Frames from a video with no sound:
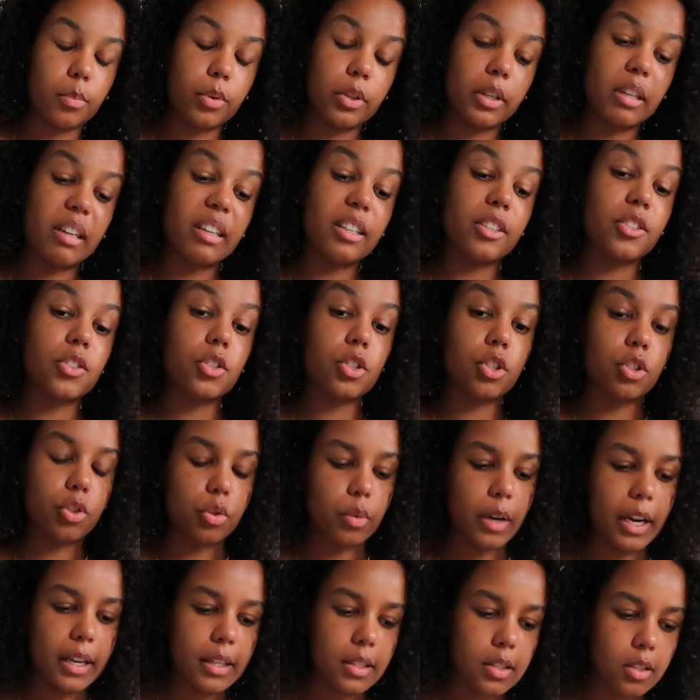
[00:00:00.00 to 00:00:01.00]
put any
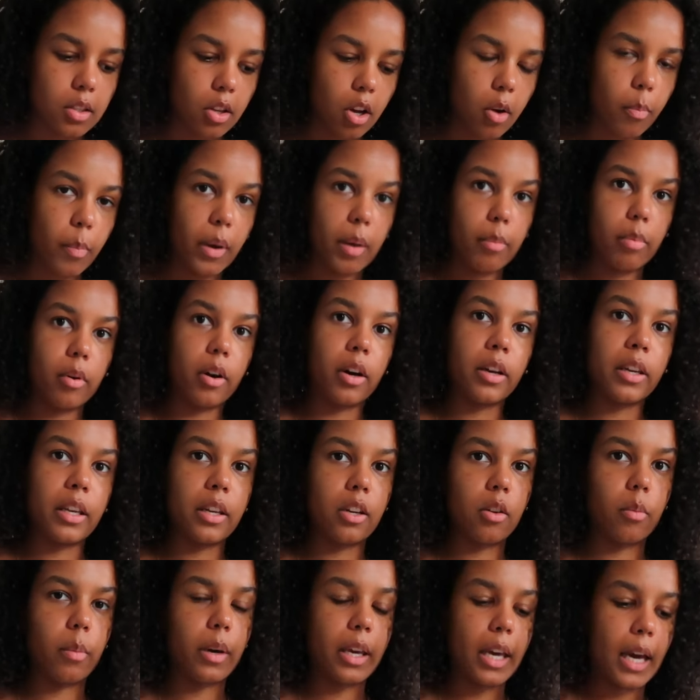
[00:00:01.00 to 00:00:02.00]
stress on my body
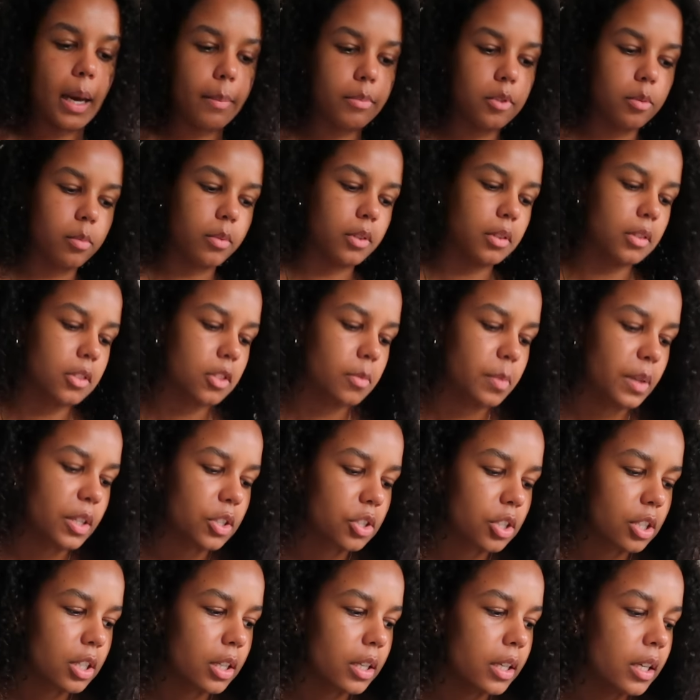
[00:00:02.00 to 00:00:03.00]
and on my abdomen
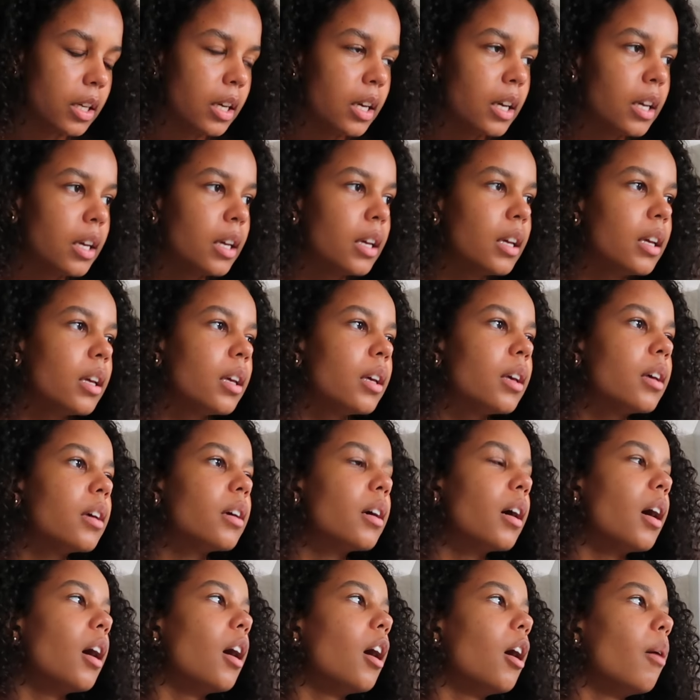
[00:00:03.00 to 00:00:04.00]
especially,
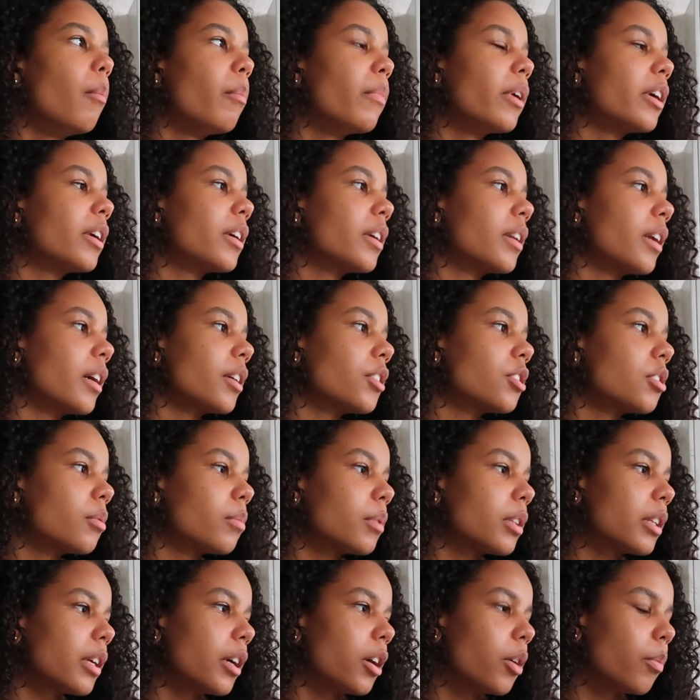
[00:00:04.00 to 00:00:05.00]
it can actually
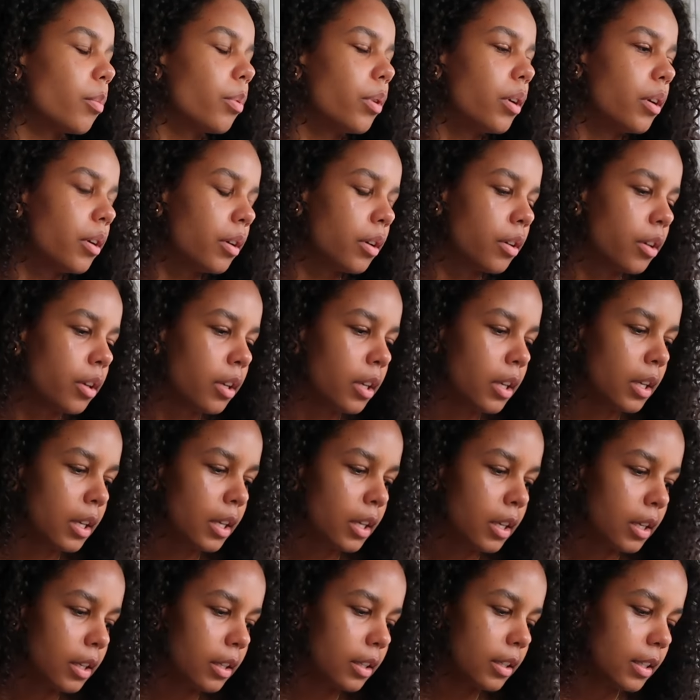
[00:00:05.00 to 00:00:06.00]
really help
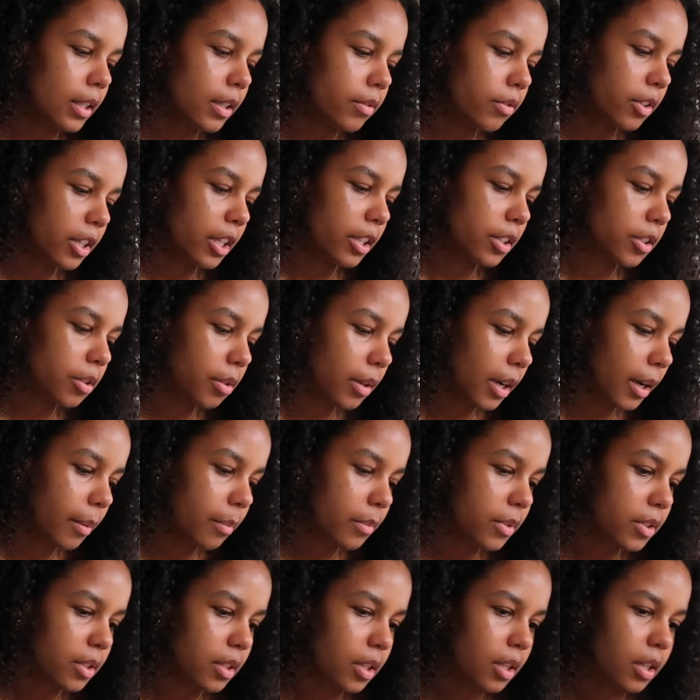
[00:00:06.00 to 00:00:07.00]
alleviate
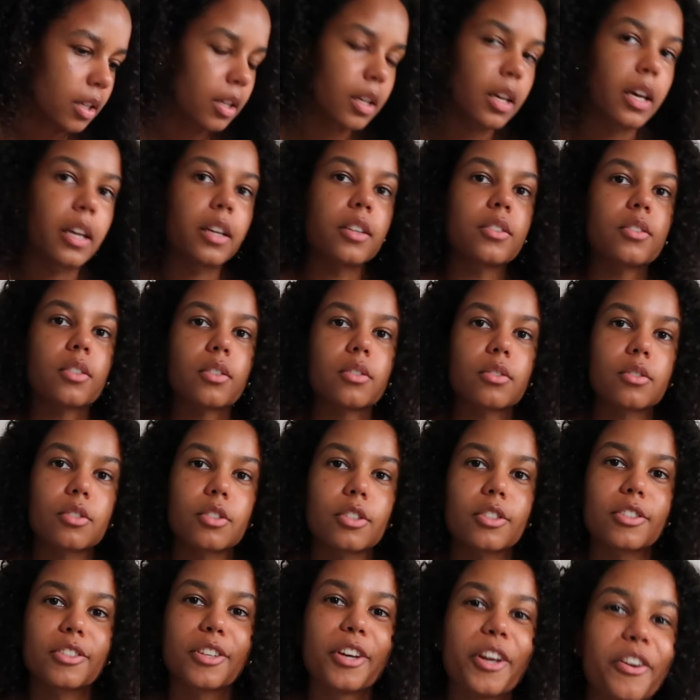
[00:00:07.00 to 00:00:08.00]
cramps, and it's also
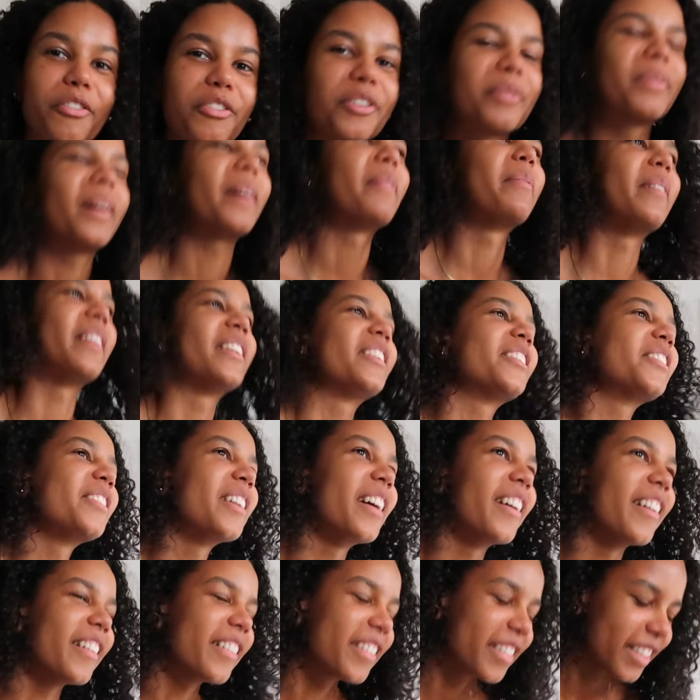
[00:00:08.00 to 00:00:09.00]
just good for my mental
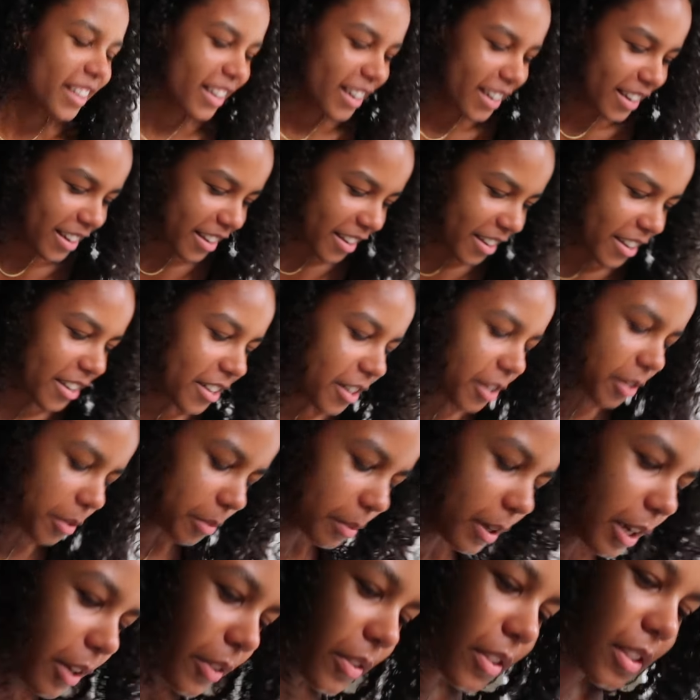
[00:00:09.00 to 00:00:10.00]
health
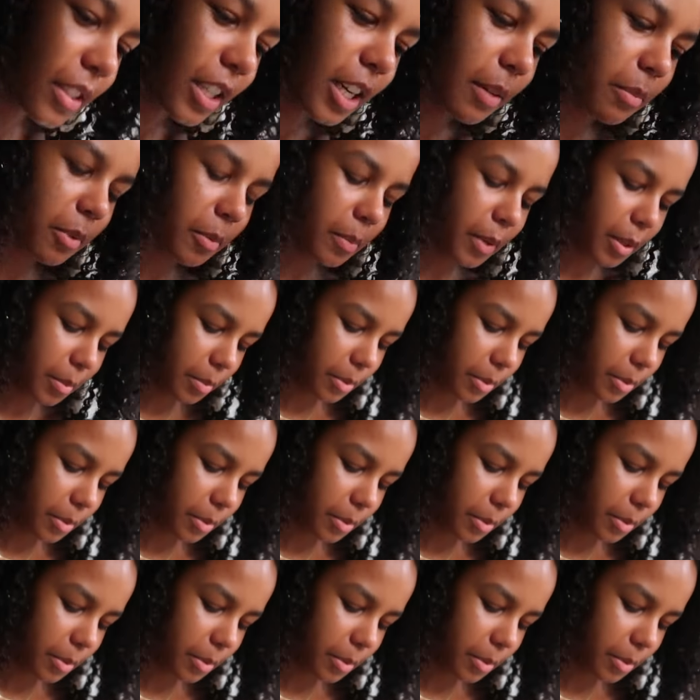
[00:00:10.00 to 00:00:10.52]
whilst I'm on my